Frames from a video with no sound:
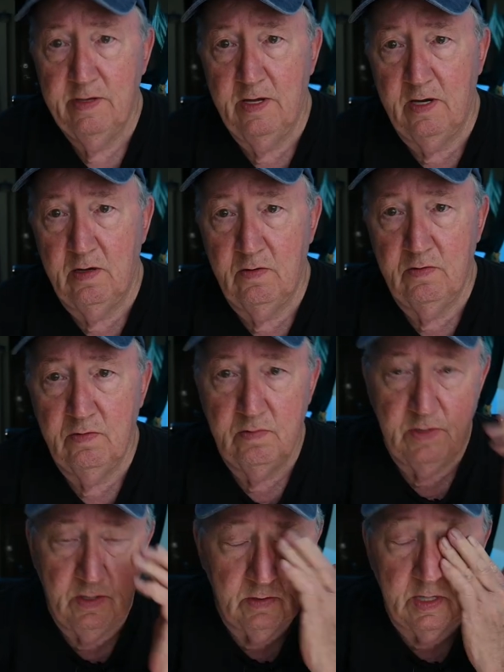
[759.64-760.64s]
you know,
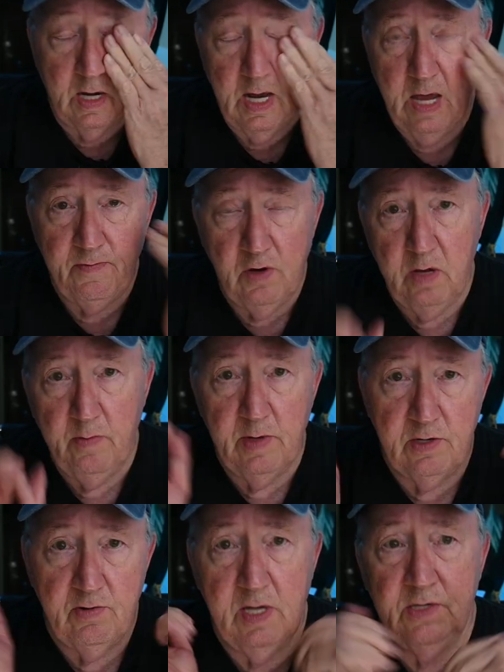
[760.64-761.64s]
can I have your email
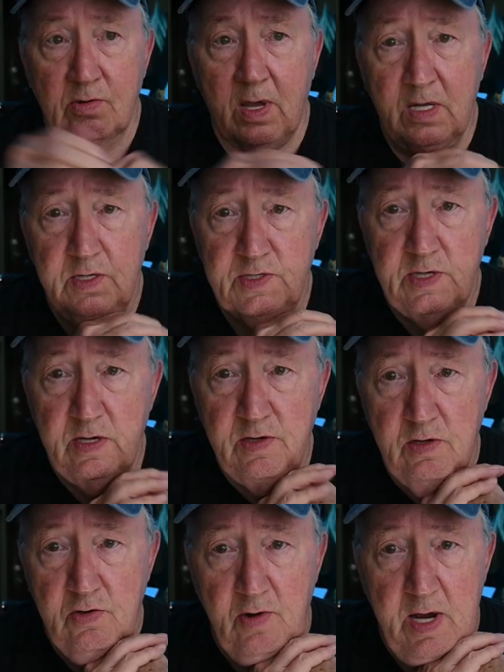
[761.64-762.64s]
address so I can send
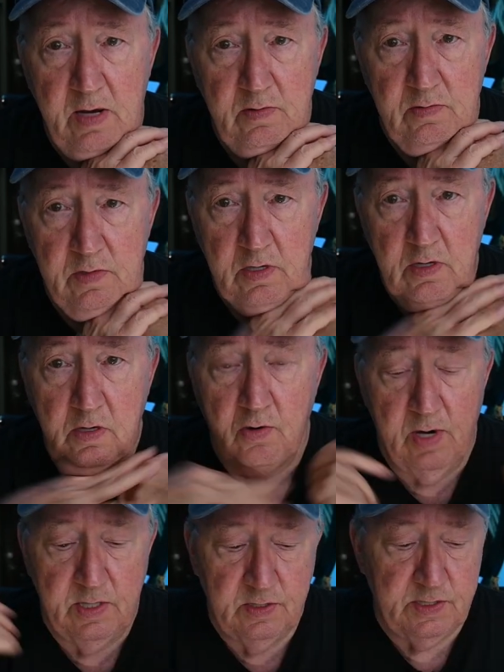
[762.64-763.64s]
you direct, you know,
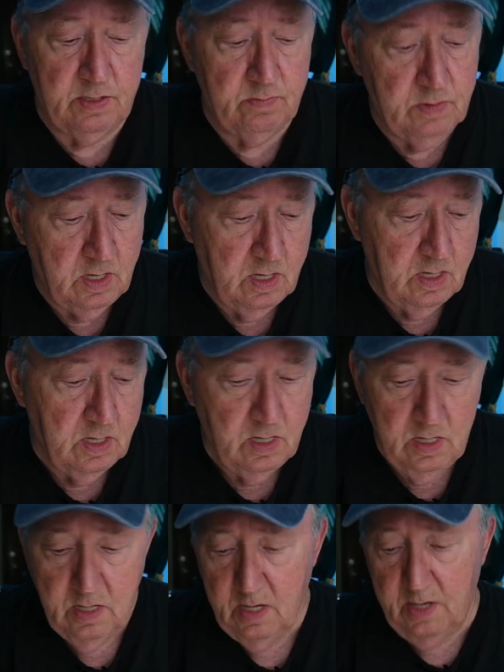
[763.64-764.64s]
questions? And
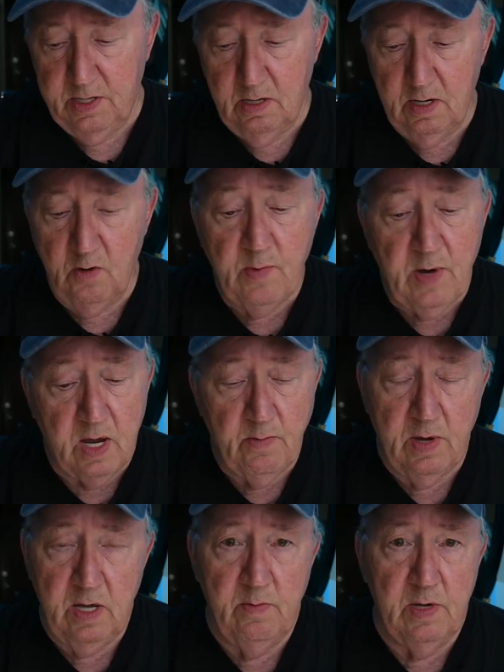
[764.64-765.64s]
I tell everybody,
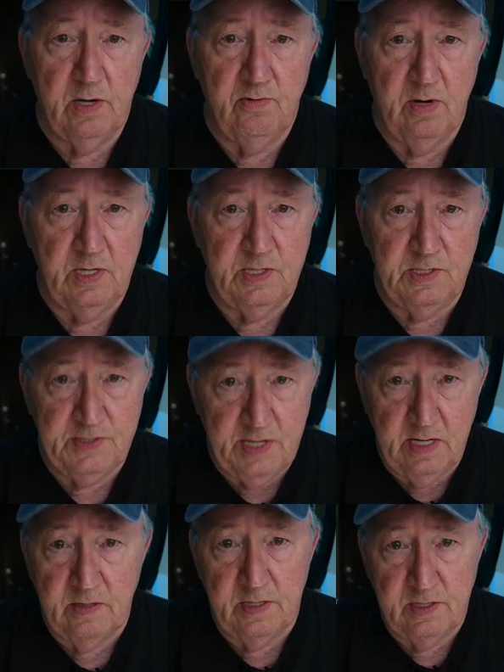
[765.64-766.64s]
my email address is
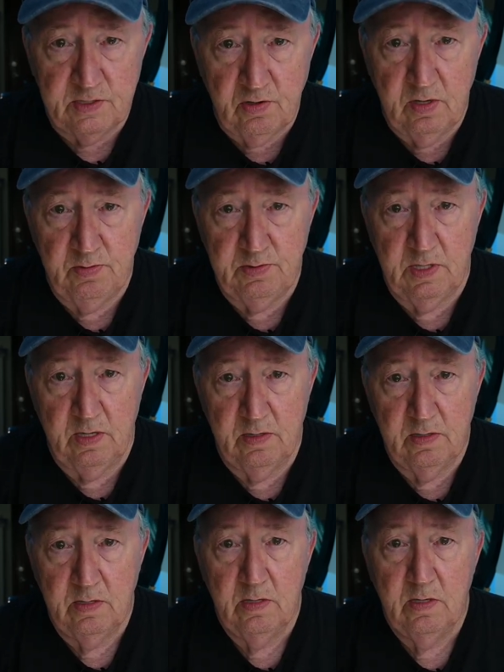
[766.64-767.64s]
in the description.
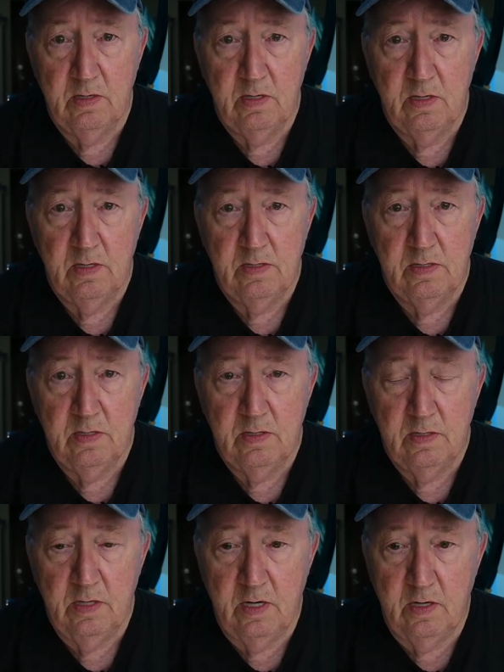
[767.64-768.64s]

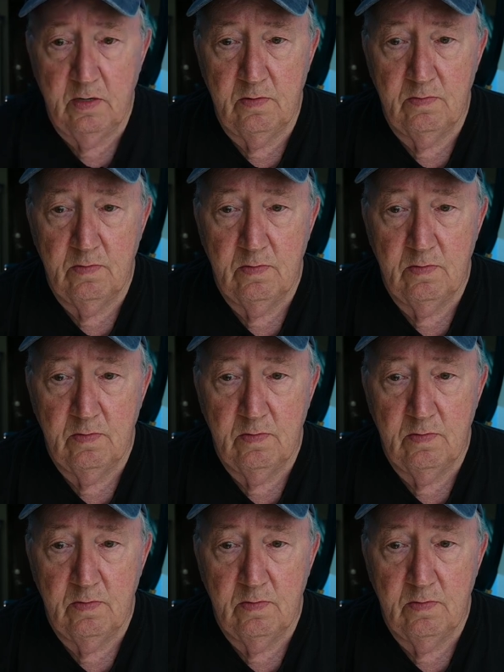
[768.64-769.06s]
You know,